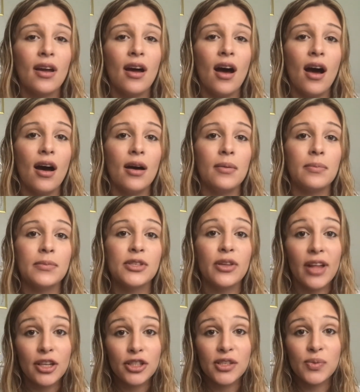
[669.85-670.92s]
So
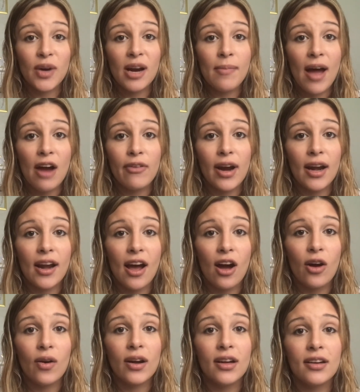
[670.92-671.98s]
that's just where I'm at right
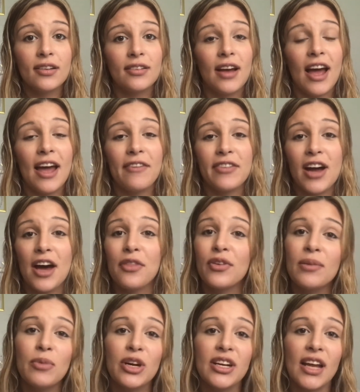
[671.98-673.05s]
now. I've got 3
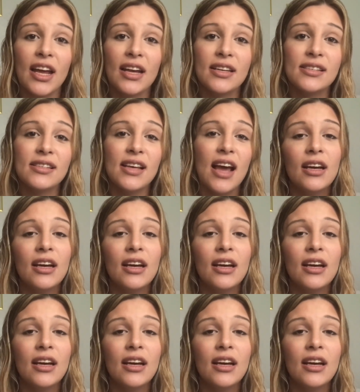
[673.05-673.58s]
more days.